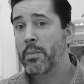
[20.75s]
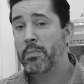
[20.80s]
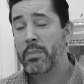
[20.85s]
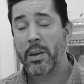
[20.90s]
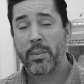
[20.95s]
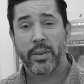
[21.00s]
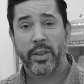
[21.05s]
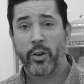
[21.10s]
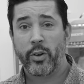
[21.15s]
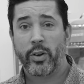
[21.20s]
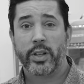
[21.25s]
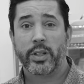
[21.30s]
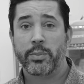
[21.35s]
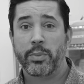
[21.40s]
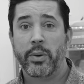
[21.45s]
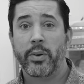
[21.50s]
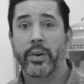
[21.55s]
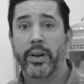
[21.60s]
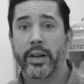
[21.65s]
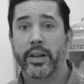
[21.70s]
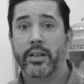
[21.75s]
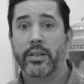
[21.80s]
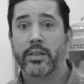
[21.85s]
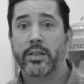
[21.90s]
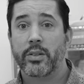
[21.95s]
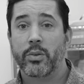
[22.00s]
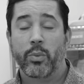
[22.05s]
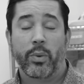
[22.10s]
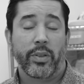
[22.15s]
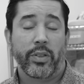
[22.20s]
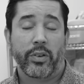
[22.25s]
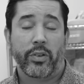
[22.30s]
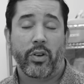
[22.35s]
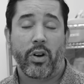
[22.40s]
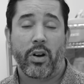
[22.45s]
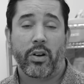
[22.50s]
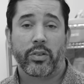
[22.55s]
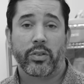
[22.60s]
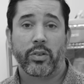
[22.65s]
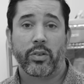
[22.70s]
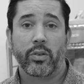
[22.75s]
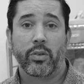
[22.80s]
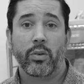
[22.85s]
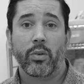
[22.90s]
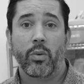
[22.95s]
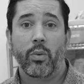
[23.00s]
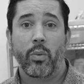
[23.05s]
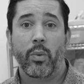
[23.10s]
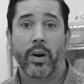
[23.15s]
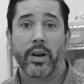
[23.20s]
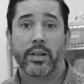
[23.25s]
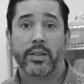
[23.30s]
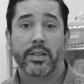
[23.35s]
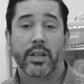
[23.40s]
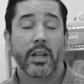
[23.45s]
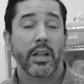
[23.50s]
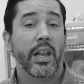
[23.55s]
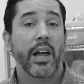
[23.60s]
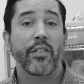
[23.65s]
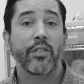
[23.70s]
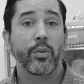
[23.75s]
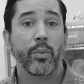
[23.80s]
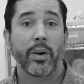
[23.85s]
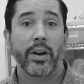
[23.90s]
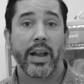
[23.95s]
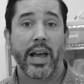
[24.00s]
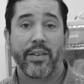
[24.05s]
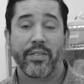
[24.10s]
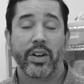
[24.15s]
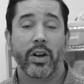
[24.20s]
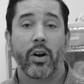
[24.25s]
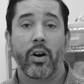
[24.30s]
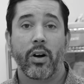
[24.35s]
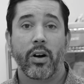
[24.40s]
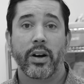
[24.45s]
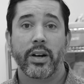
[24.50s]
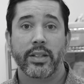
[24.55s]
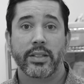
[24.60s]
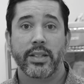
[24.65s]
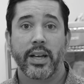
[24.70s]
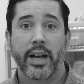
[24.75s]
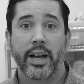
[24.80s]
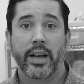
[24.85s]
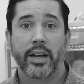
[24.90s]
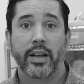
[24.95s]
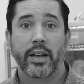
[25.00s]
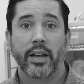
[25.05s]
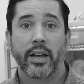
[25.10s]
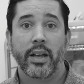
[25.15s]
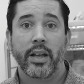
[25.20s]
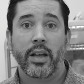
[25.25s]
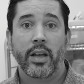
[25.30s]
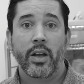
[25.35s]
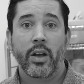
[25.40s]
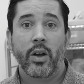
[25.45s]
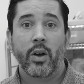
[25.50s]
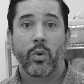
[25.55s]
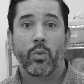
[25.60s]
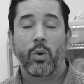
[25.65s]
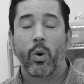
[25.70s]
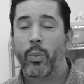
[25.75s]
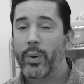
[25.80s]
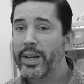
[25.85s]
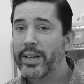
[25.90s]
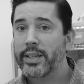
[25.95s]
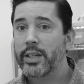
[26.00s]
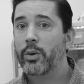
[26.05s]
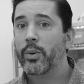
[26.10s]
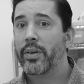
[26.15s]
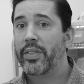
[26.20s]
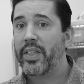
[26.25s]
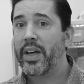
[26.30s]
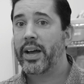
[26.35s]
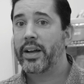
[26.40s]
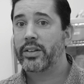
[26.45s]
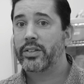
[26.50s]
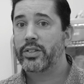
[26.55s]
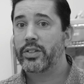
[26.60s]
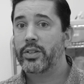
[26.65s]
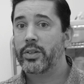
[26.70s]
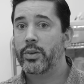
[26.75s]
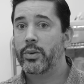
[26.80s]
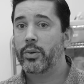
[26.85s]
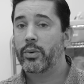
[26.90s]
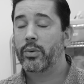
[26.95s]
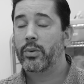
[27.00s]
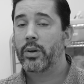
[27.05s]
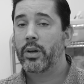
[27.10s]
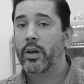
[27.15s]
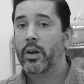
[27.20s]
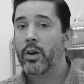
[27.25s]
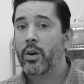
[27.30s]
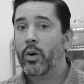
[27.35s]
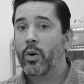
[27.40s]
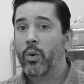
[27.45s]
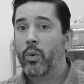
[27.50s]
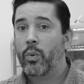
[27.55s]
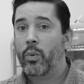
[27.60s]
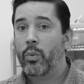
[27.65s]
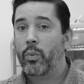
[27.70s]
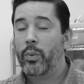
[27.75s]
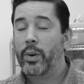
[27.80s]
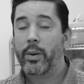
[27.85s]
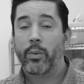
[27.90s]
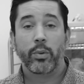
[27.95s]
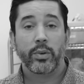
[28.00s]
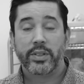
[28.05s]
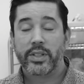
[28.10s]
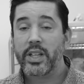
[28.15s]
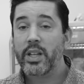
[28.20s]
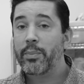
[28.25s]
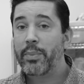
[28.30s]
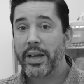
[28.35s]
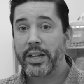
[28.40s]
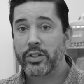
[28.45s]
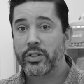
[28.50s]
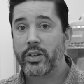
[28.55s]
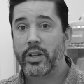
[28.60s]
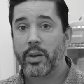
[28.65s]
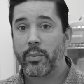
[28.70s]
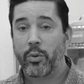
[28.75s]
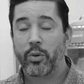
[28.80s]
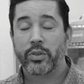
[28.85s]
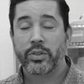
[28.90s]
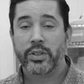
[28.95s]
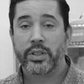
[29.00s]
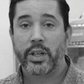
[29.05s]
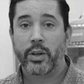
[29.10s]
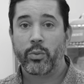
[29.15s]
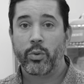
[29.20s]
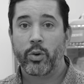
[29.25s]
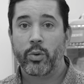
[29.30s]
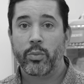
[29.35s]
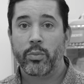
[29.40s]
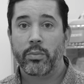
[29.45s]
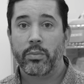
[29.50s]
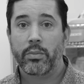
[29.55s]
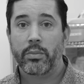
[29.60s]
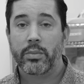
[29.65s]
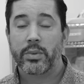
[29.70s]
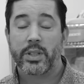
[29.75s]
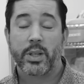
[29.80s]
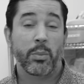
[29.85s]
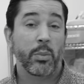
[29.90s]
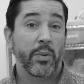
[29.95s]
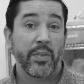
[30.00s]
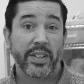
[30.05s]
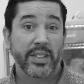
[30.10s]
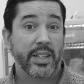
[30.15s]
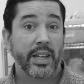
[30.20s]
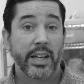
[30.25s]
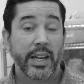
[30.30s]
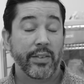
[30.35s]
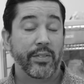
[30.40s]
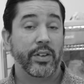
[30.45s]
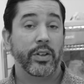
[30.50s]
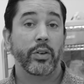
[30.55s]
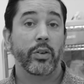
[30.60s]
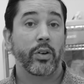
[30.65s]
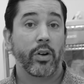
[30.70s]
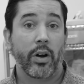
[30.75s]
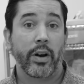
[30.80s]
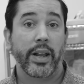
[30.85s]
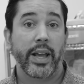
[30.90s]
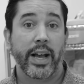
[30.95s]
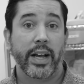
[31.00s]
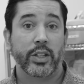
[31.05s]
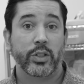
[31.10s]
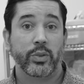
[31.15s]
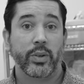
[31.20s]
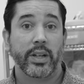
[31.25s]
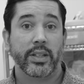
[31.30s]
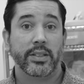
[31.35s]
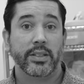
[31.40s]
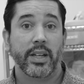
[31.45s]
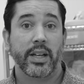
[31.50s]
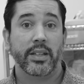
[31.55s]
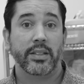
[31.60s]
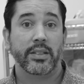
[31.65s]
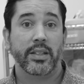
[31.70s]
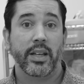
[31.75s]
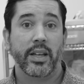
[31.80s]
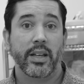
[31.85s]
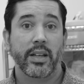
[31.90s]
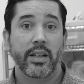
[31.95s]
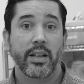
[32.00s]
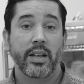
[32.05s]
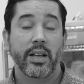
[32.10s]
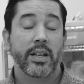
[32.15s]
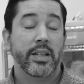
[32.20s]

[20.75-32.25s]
Maybe their experience with a doctor was a loved one having a heart attack. Well, we deal with that too. We will see the patient in the emergency room. Some of us can even do cardiac stress testing,